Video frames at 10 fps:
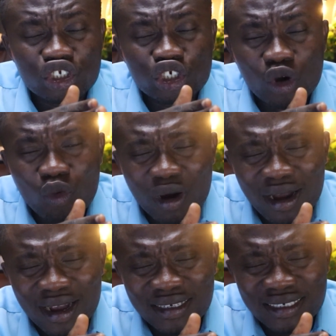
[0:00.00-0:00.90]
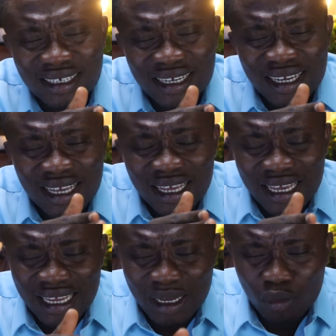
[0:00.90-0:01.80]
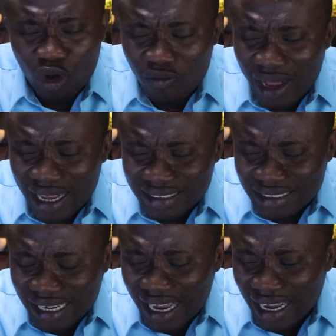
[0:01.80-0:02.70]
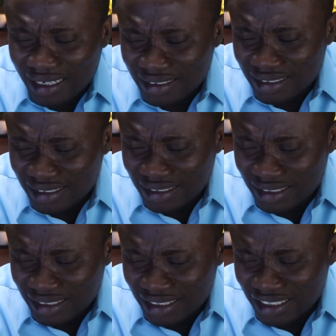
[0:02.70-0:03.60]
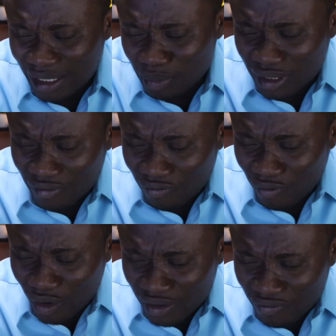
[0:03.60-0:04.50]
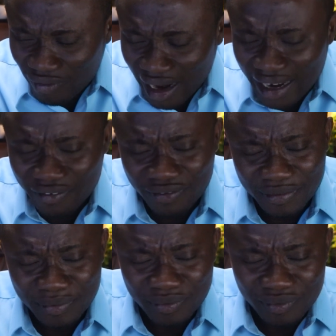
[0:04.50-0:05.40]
to your word, in the book of Isaiah, chapter 45,